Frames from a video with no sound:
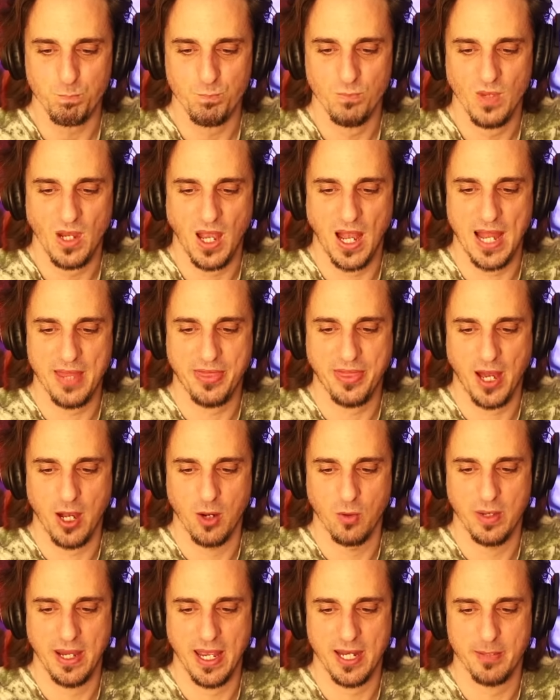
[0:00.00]
I thought
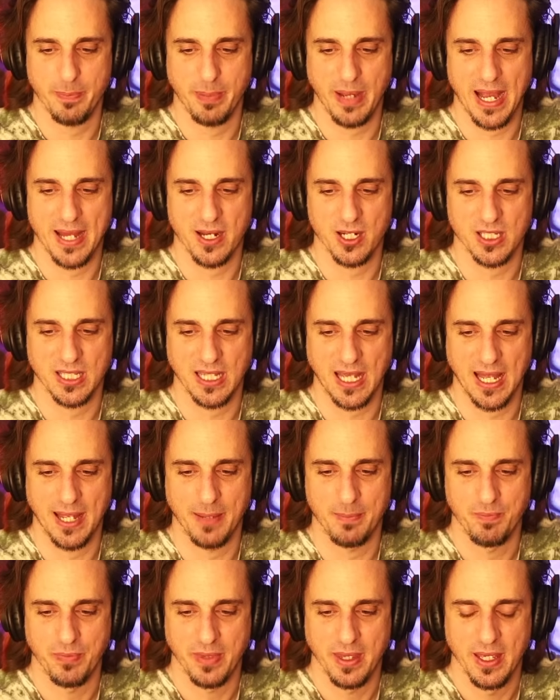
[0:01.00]
we had to bide our
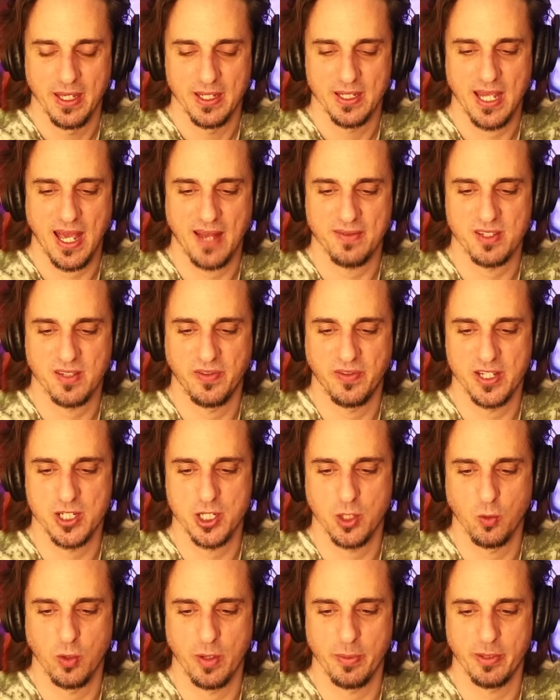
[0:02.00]
time to have
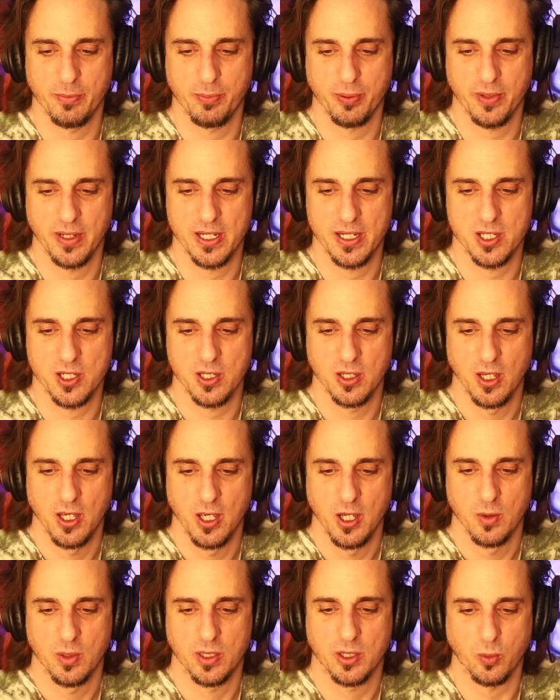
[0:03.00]
sufficient women priests
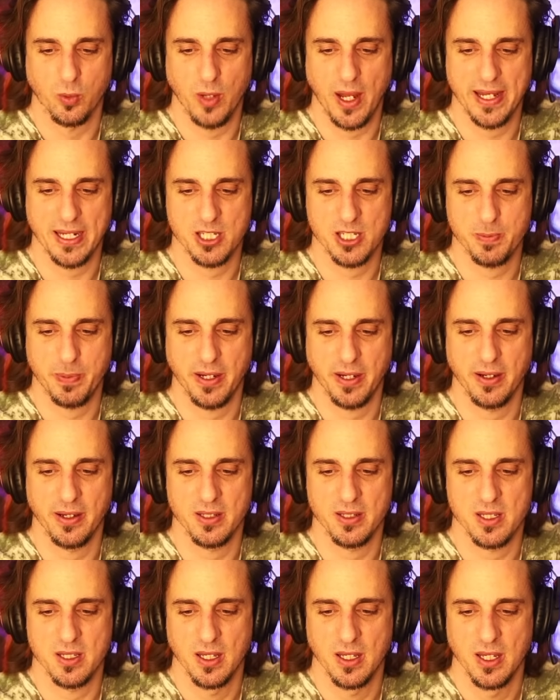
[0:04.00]
with the right
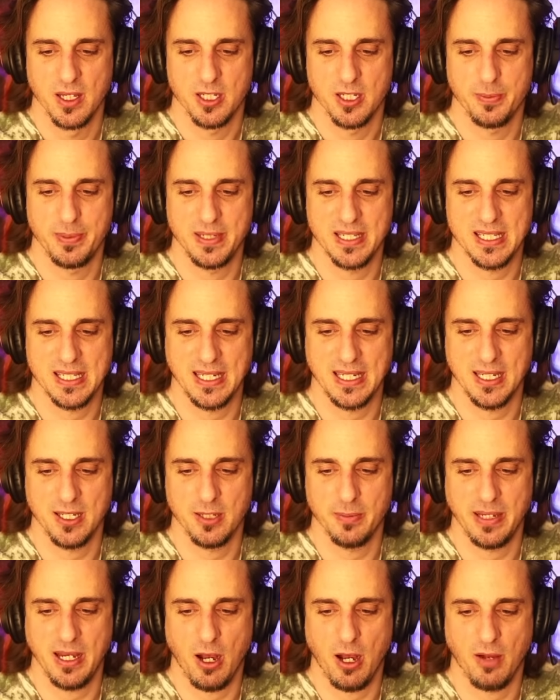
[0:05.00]
experience to be seen to
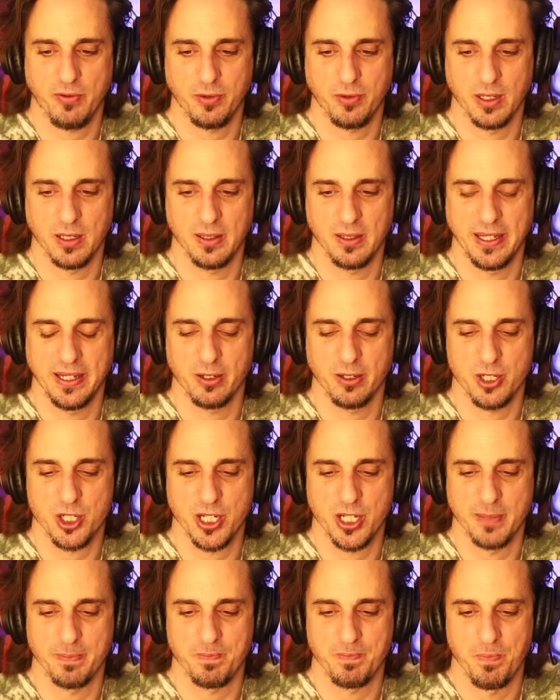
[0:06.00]
be offering
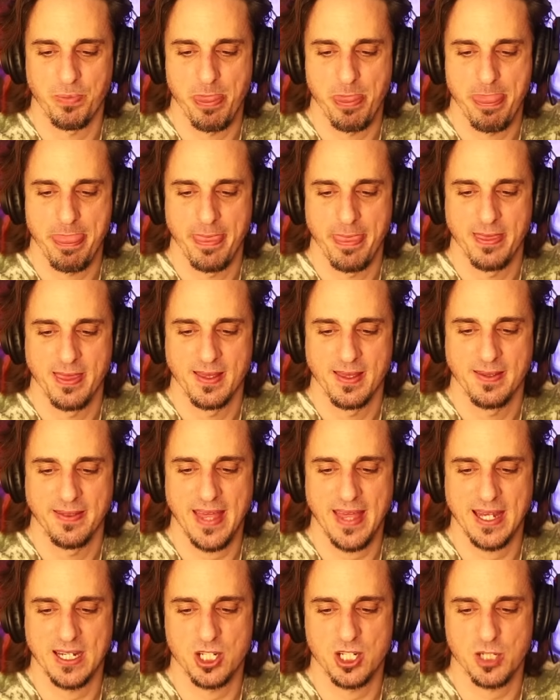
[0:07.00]
leadership.
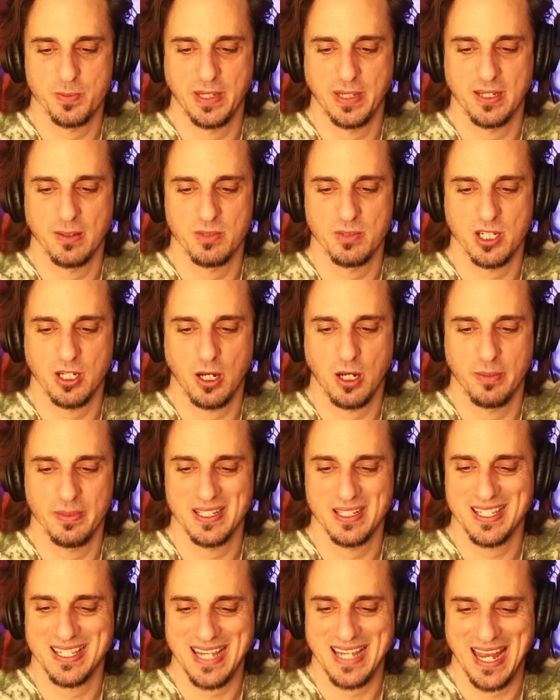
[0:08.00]
then it just becomes common
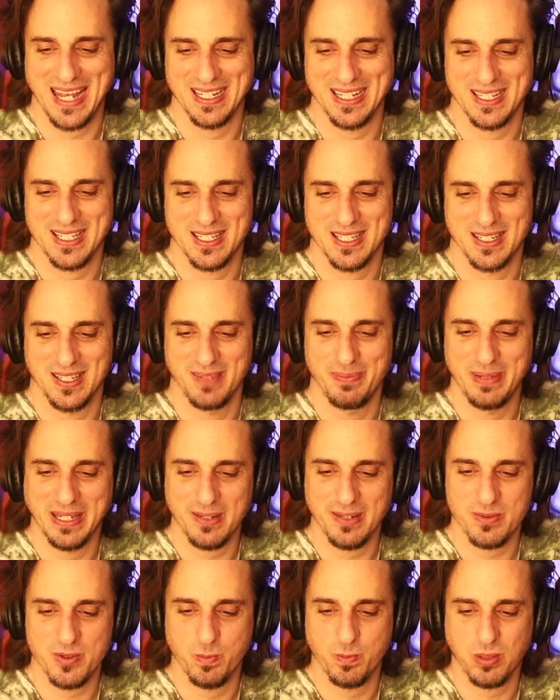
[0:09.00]
sense. It
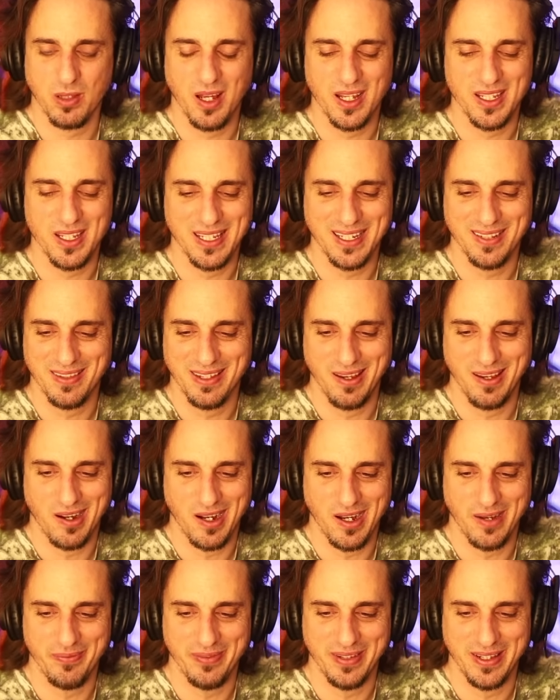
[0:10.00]
becomes blindingly
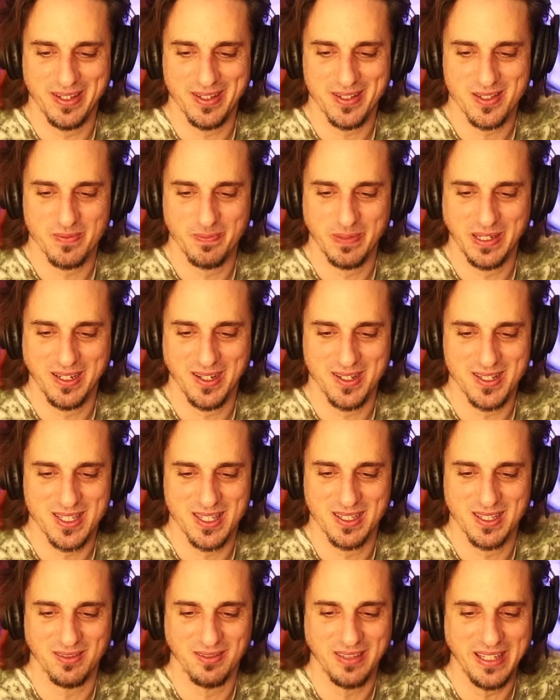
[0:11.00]
obvious because
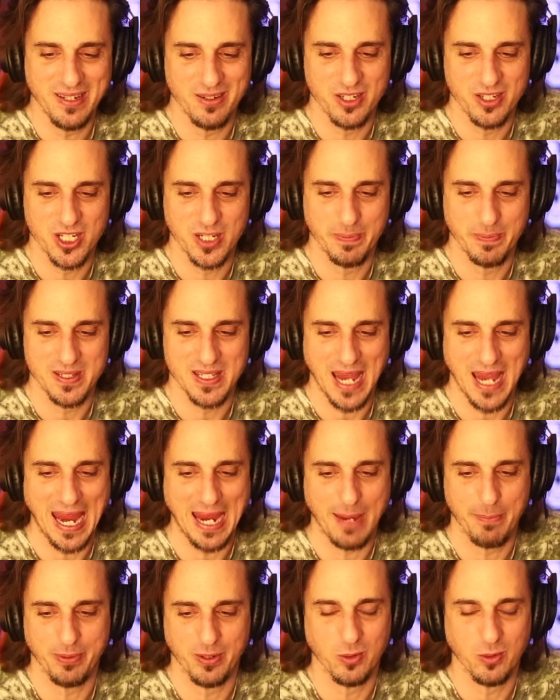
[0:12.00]
the leadership is
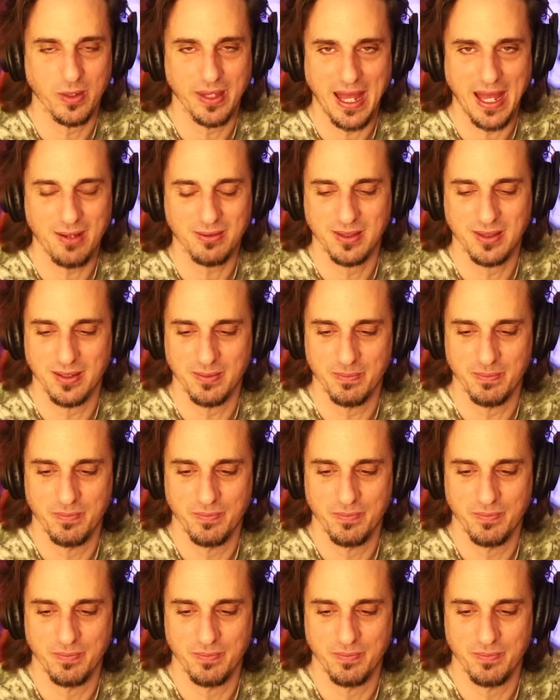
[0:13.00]
hampered without them.